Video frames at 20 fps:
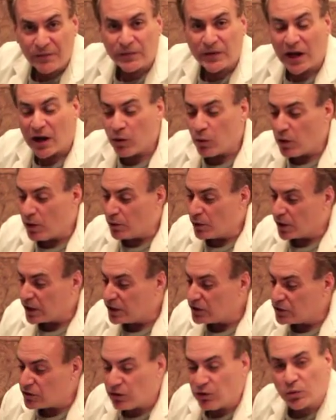Now what we're
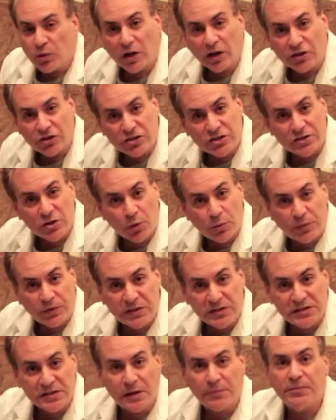going to do is we're going to just open
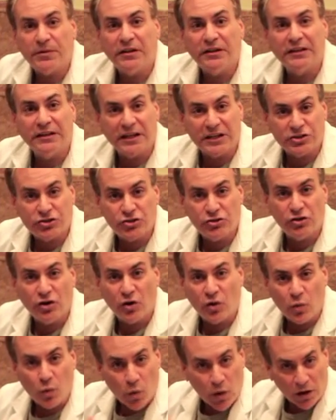this up and let you
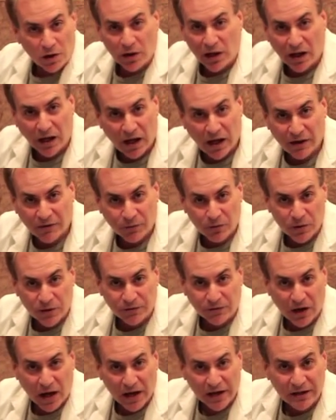know what
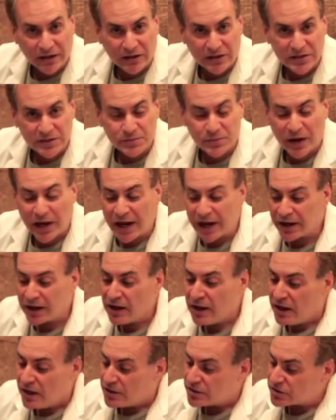we've got in this bag
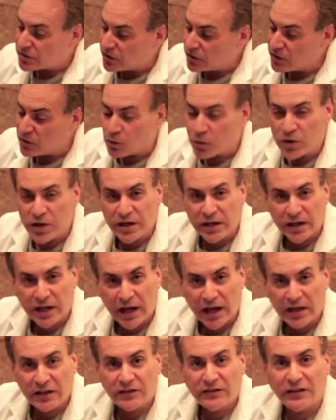so that we
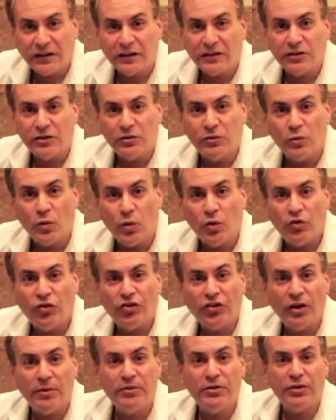can tell you
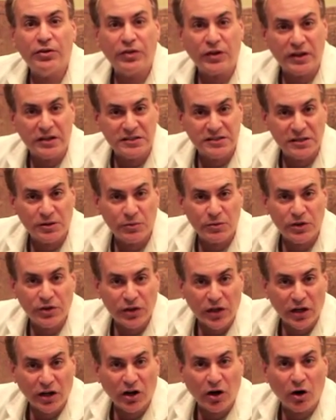some of the things that we
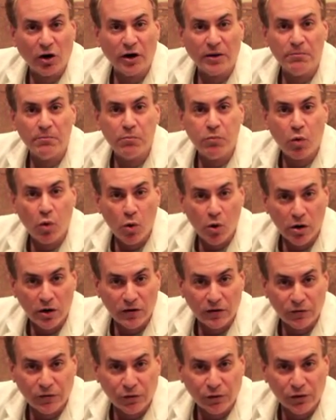think are
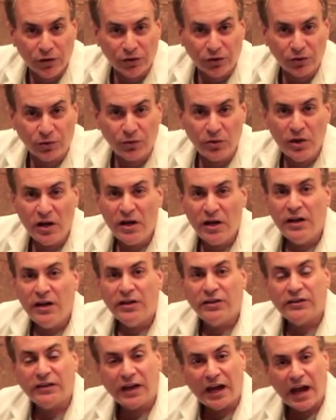important for you
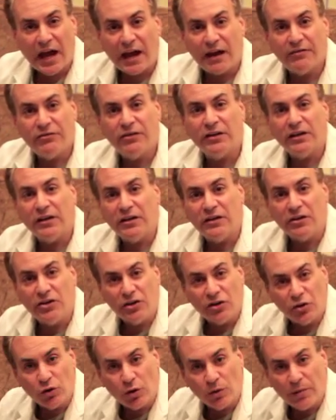to have in
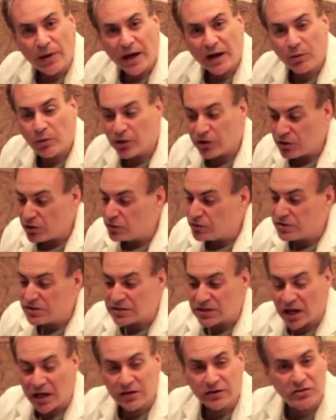your bag, whether you
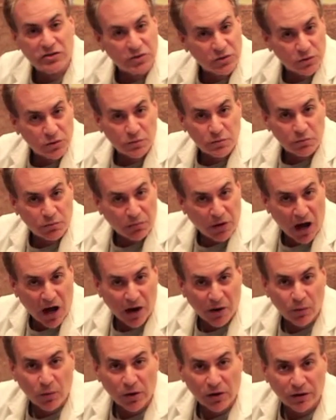decide to
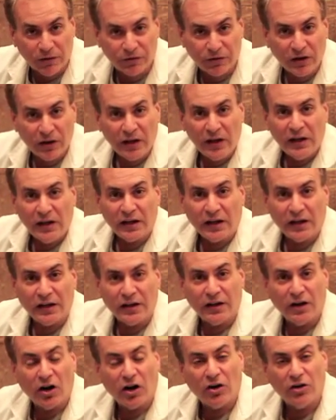buy one of
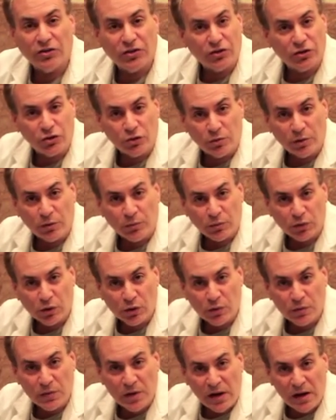uh, our the Doom and
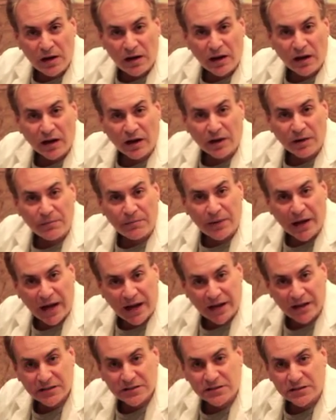Bloom uh,
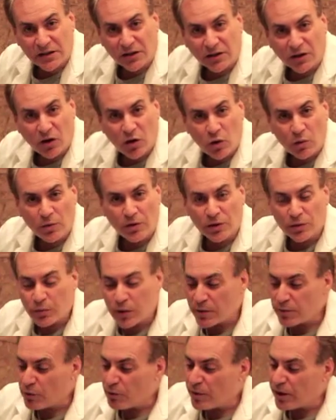bags, uh, home of the
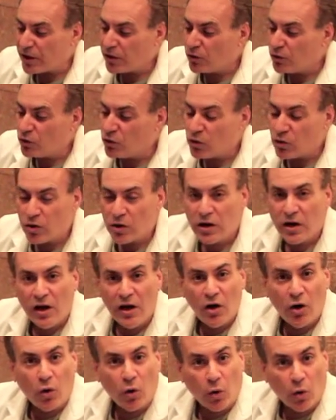Prepper Medical Corps,
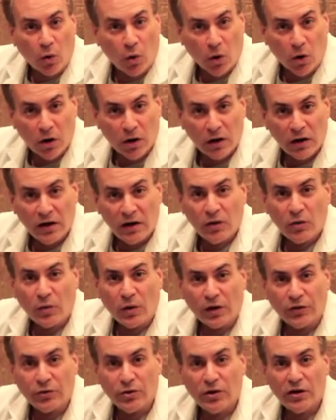or
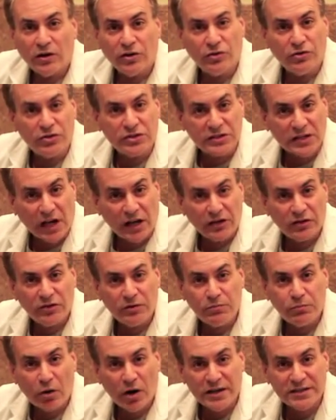whether you decide
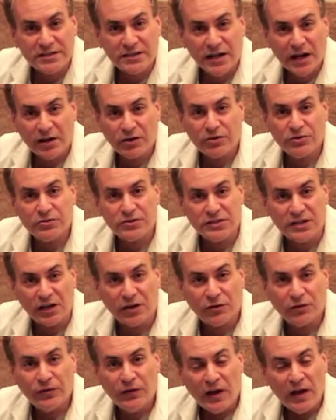to price it out
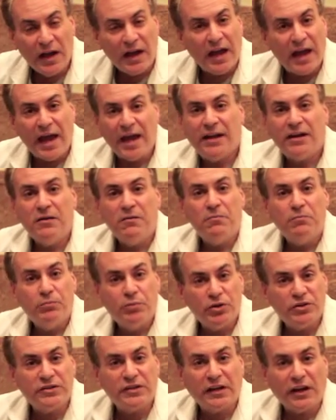yourself and
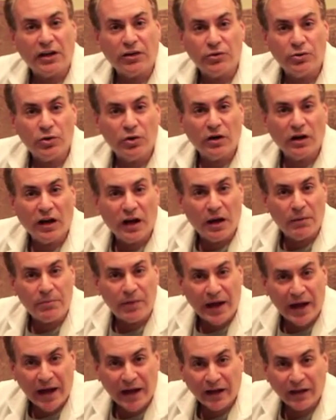put together a
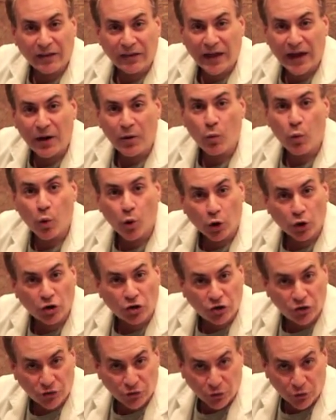bag that
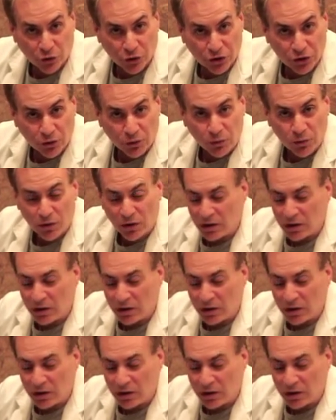works for you.